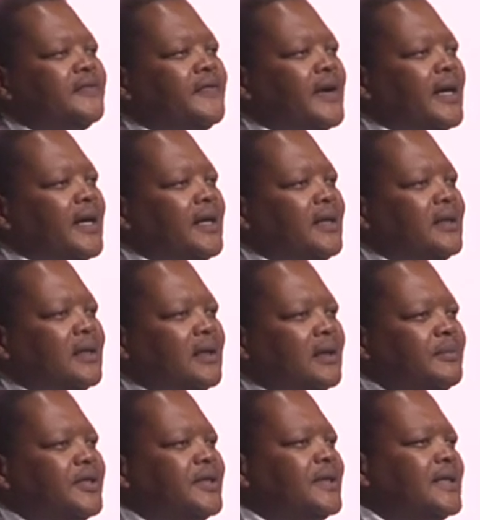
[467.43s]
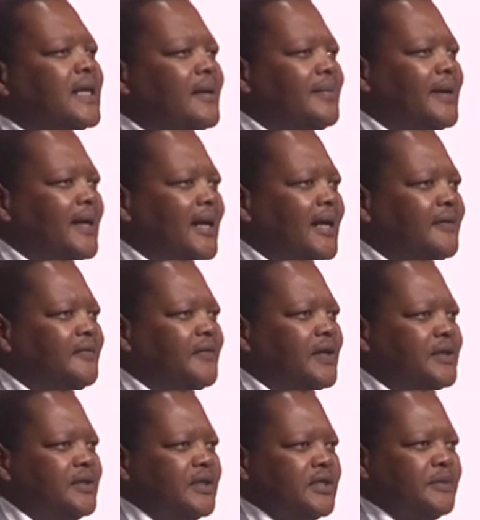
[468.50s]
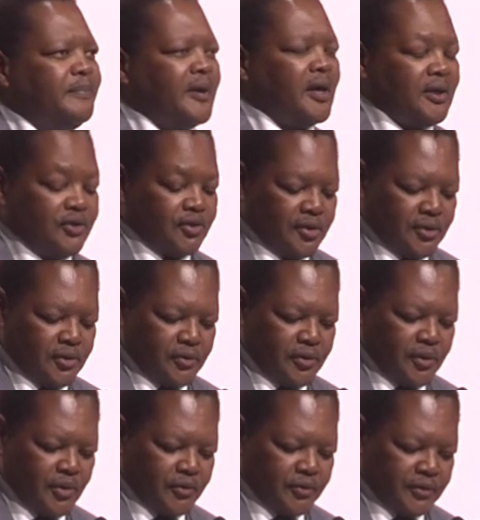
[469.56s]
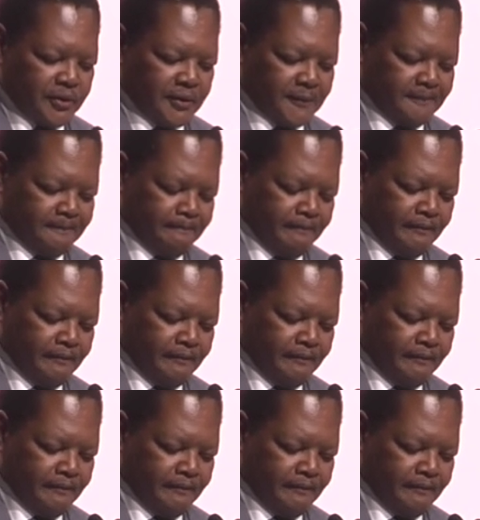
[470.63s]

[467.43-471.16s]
if I, in the limited time I have, can just browse through those.